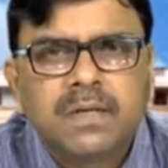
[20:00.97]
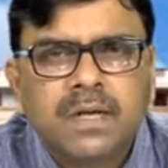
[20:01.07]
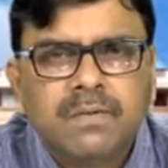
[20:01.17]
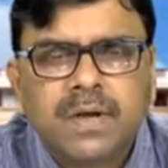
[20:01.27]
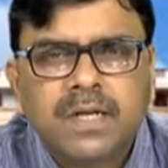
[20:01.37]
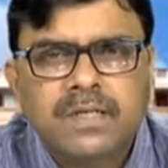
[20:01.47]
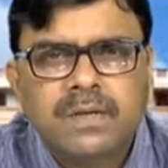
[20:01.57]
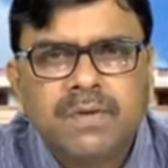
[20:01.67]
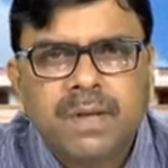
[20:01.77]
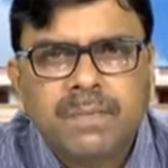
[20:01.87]
In fact,
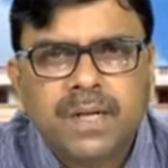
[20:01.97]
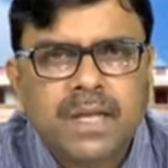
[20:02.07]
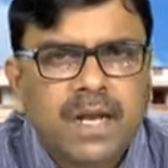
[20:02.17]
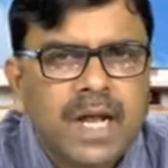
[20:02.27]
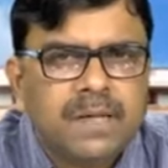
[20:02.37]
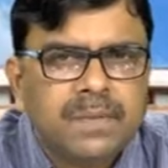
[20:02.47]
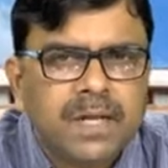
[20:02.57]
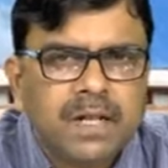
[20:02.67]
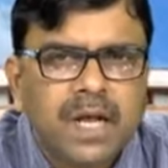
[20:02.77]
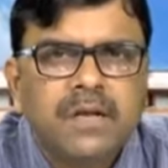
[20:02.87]
development, there has been
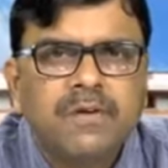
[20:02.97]
a kind